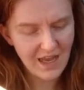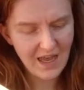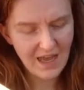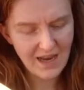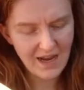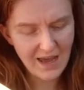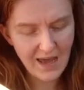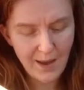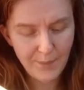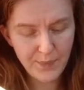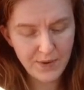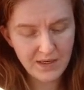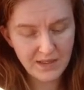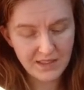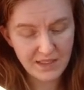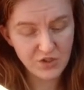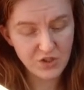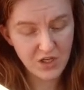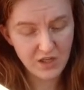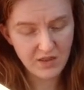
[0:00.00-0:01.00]
and happy
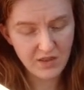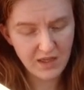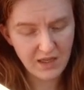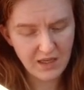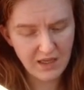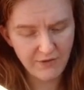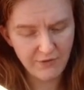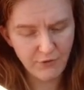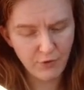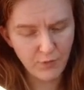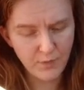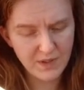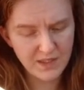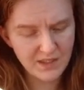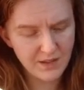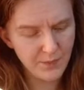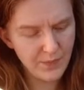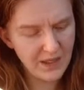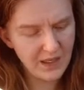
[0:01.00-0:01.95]
did she think it for Mr.